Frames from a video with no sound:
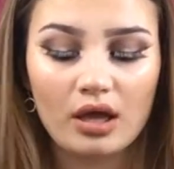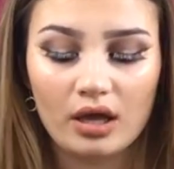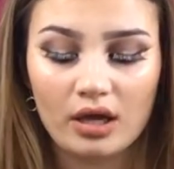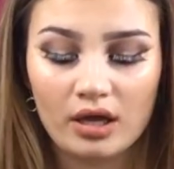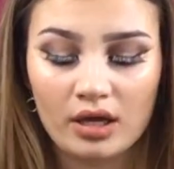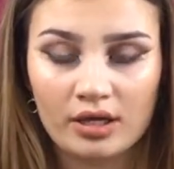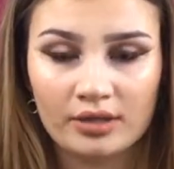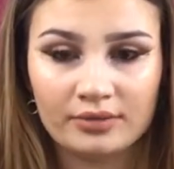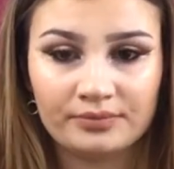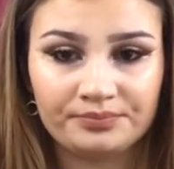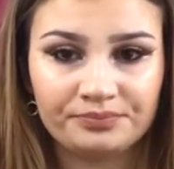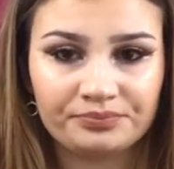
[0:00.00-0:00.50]

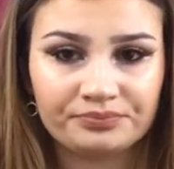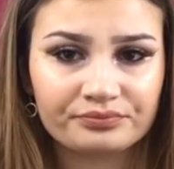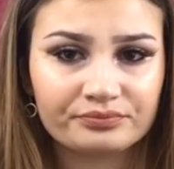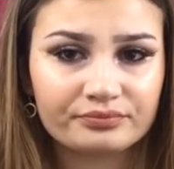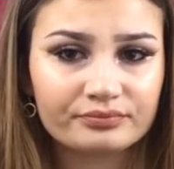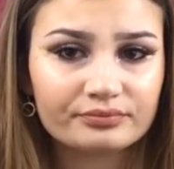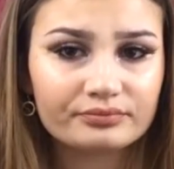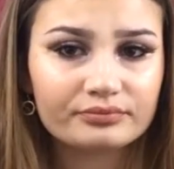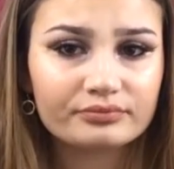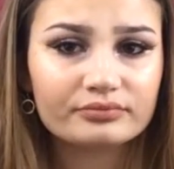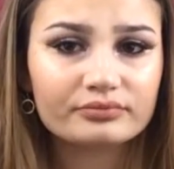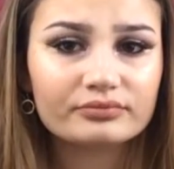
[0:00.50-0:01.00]

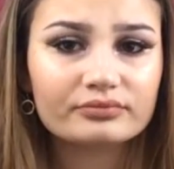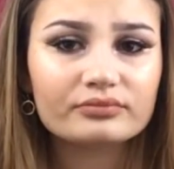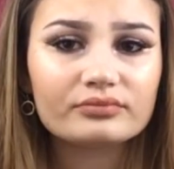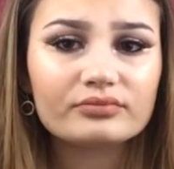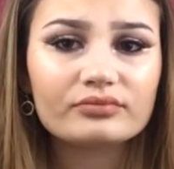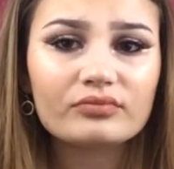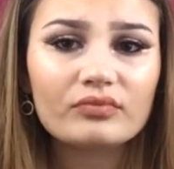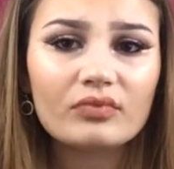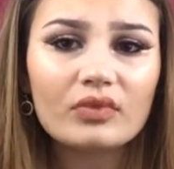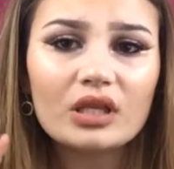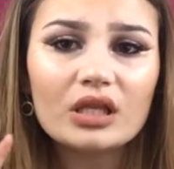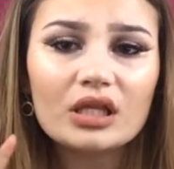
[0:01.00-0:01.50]

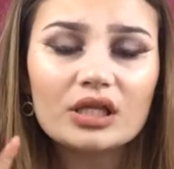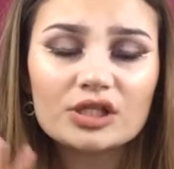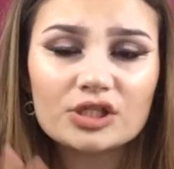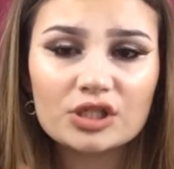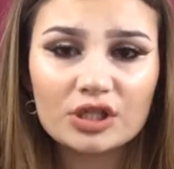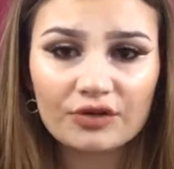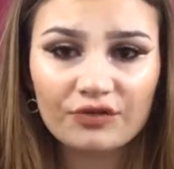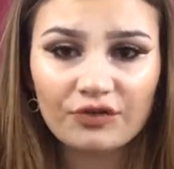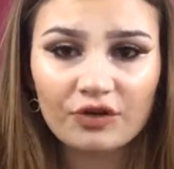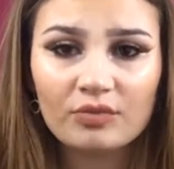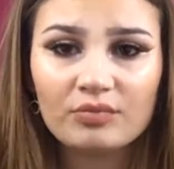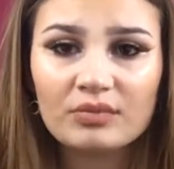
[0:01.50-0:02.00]

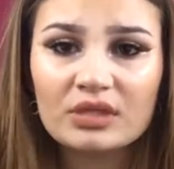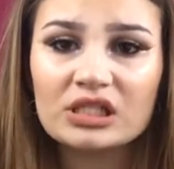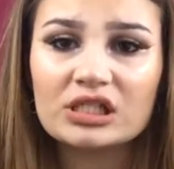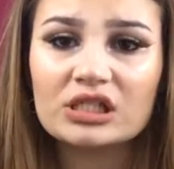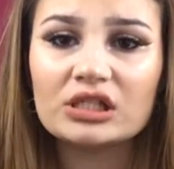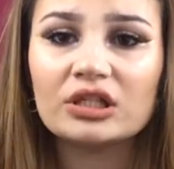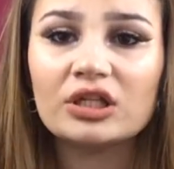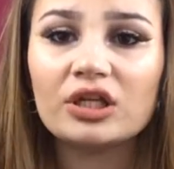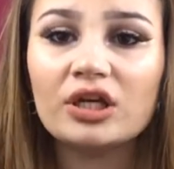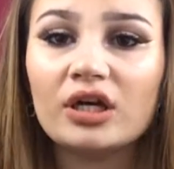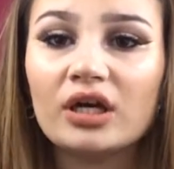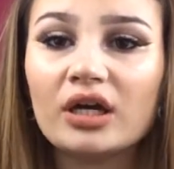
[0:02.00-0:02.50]
So I filmed this
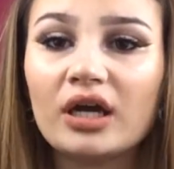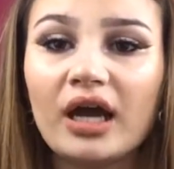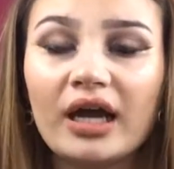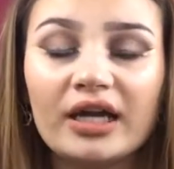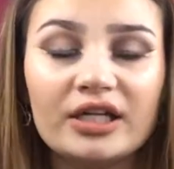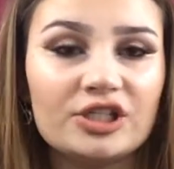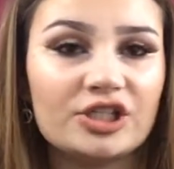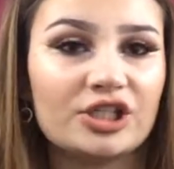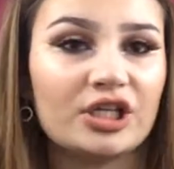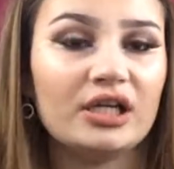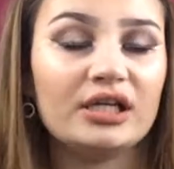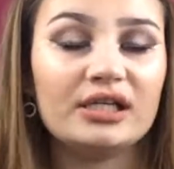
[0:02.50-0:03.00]
look. I
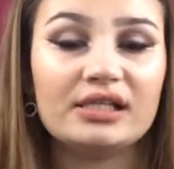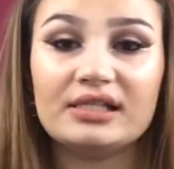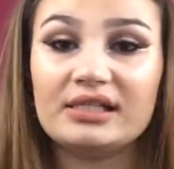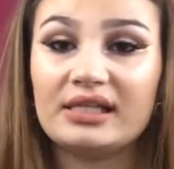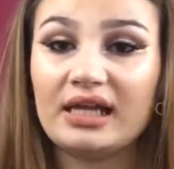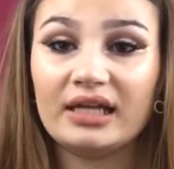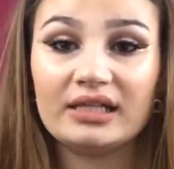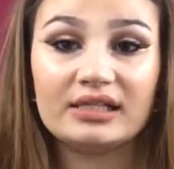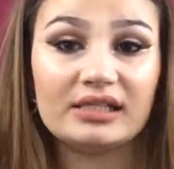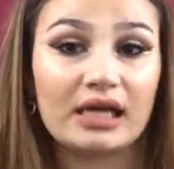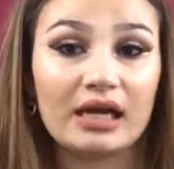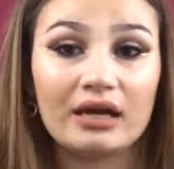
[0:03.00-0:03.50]
just kind of
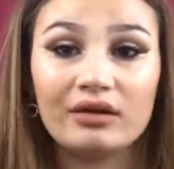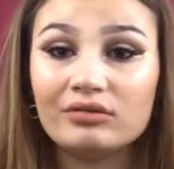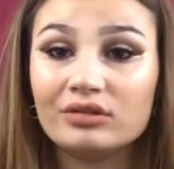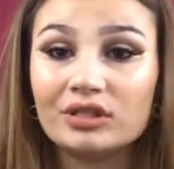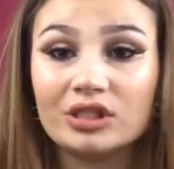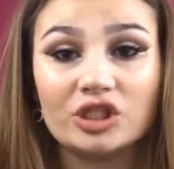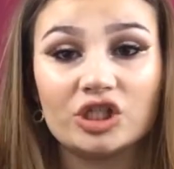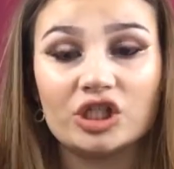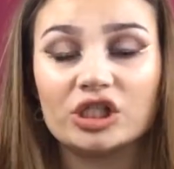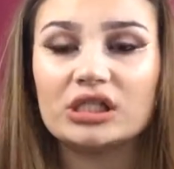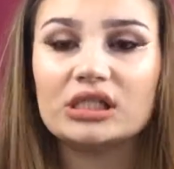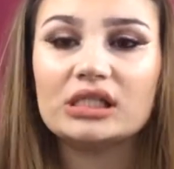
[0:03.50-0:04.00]
sat down
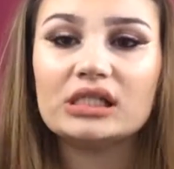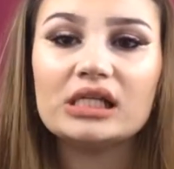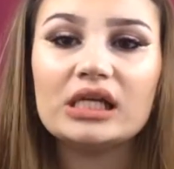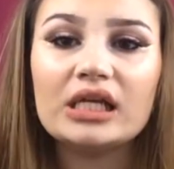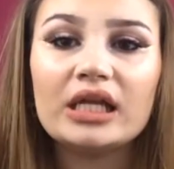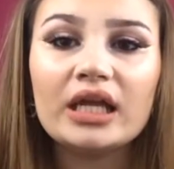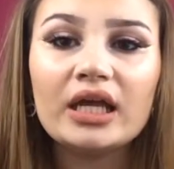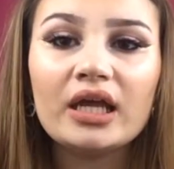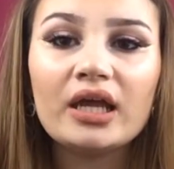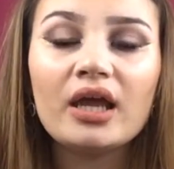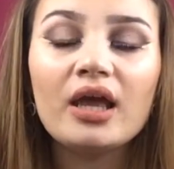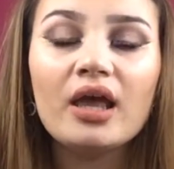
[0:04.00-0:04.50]
and just did
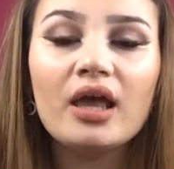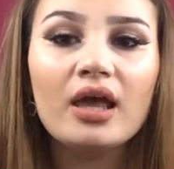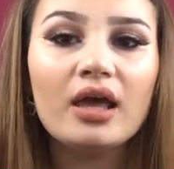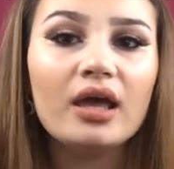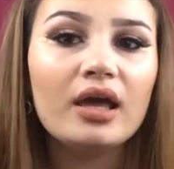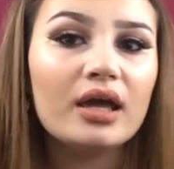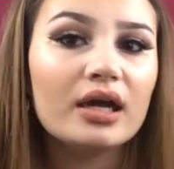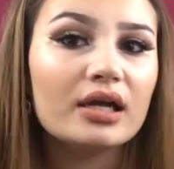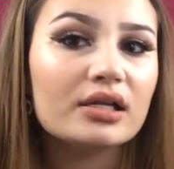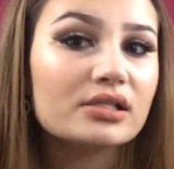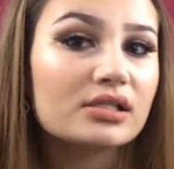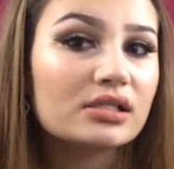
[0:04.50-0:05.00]
it.
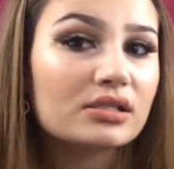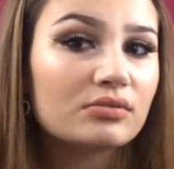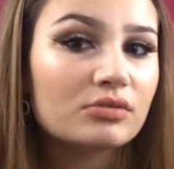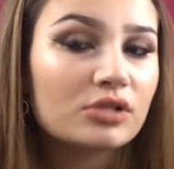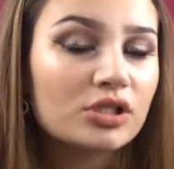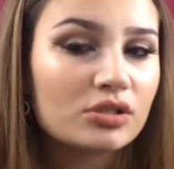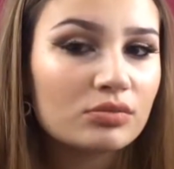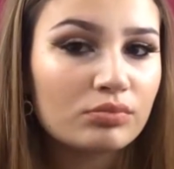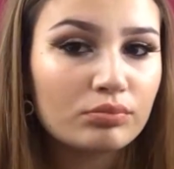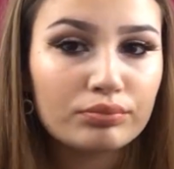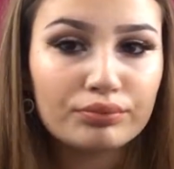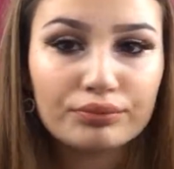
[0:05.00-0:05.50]
It's
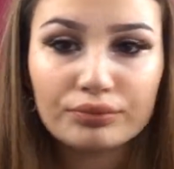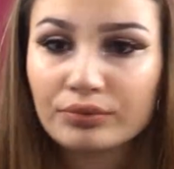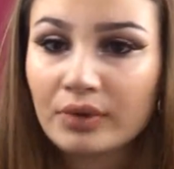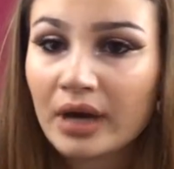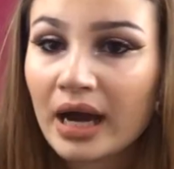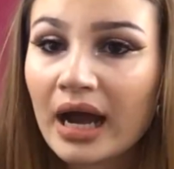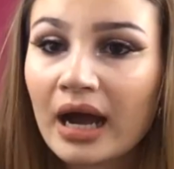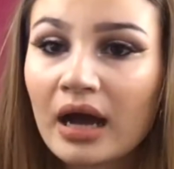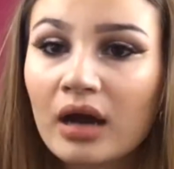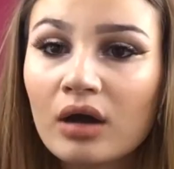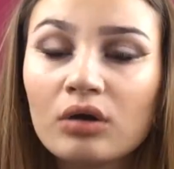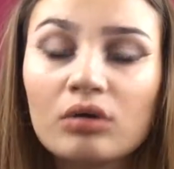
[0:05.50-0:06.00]
just
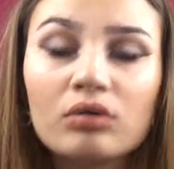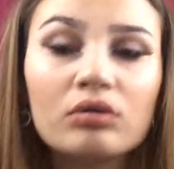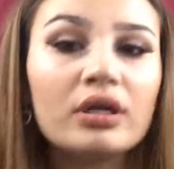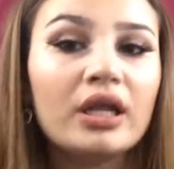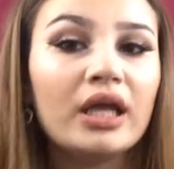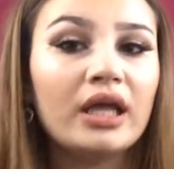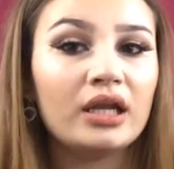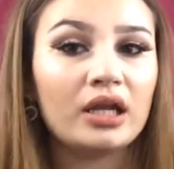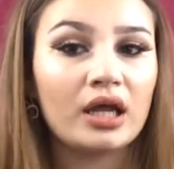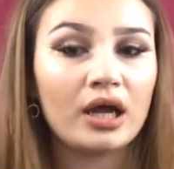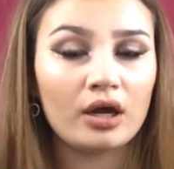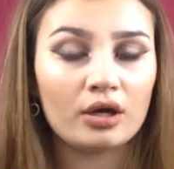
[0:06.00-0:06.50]
brown,
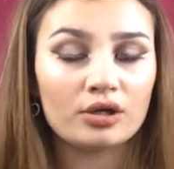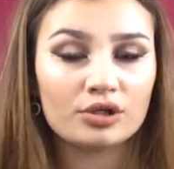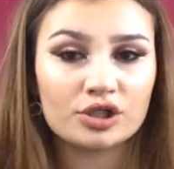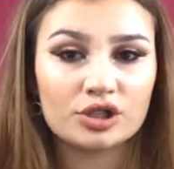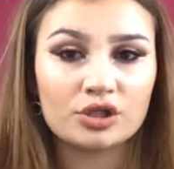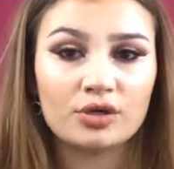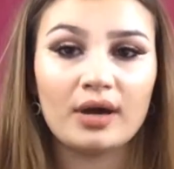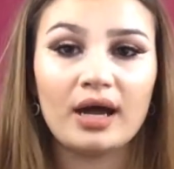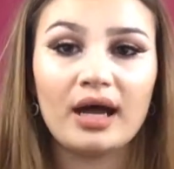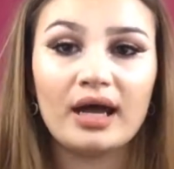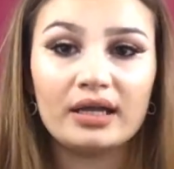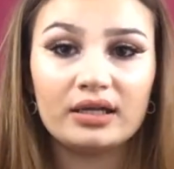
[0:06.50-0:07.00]
and I
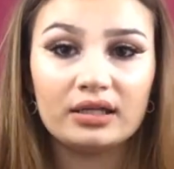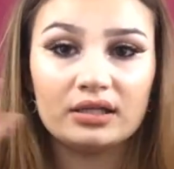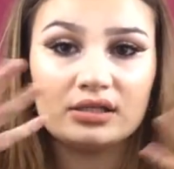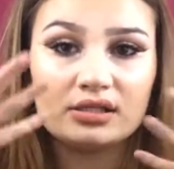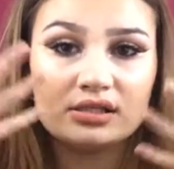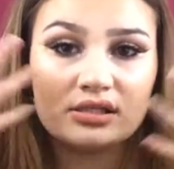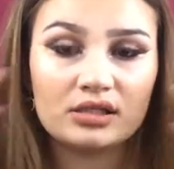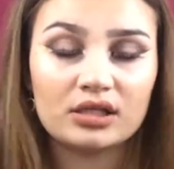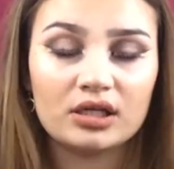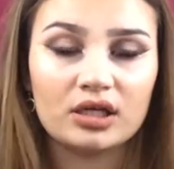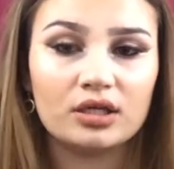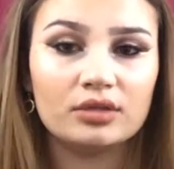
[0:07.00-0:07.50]
also added
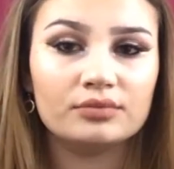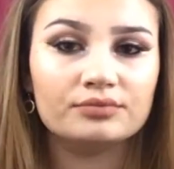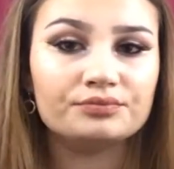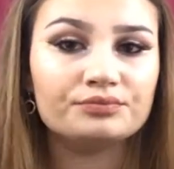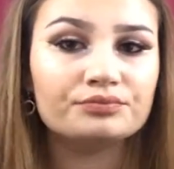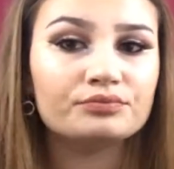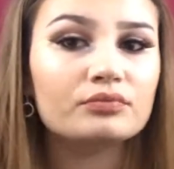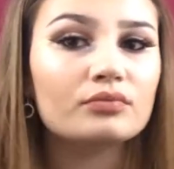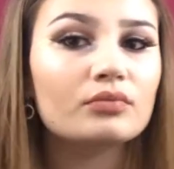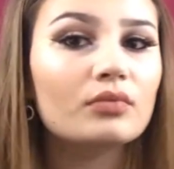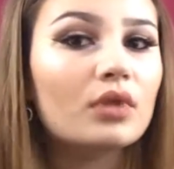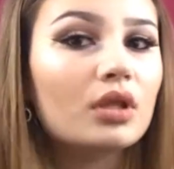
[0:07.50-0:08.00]

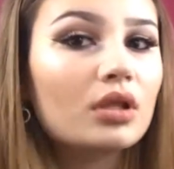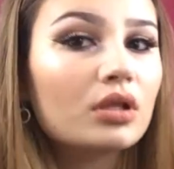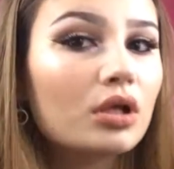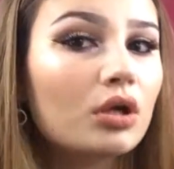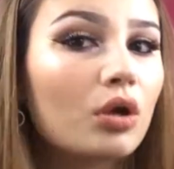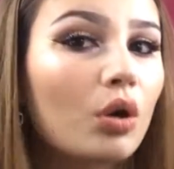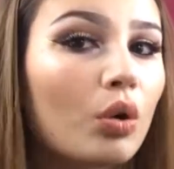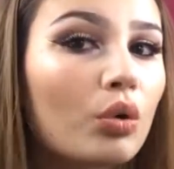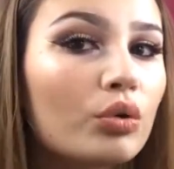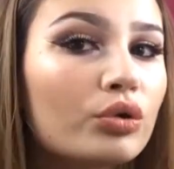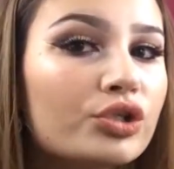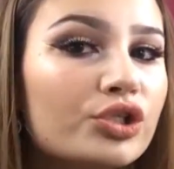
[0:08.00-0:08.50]
some
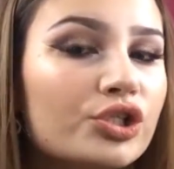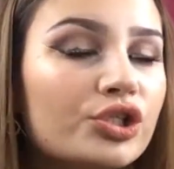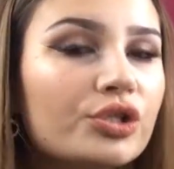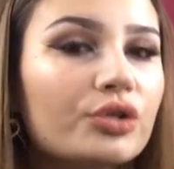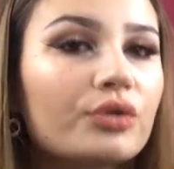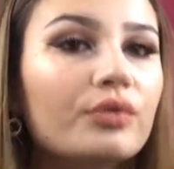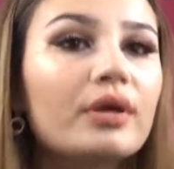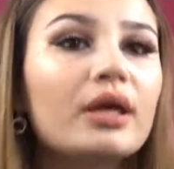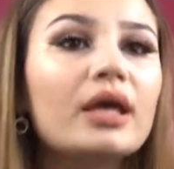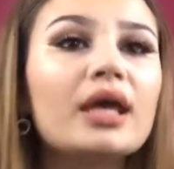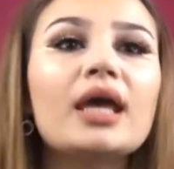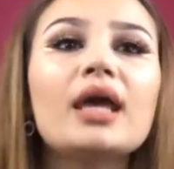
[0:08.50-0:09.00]
gold
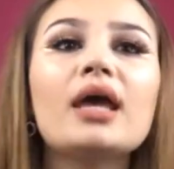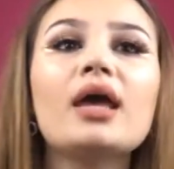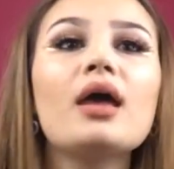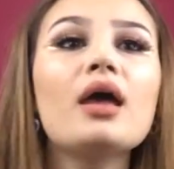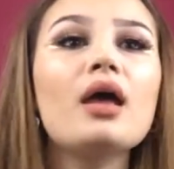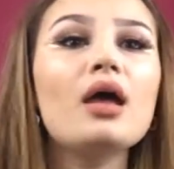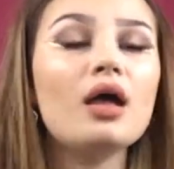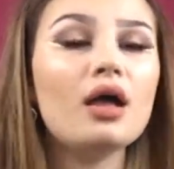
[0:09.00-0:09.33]
to it.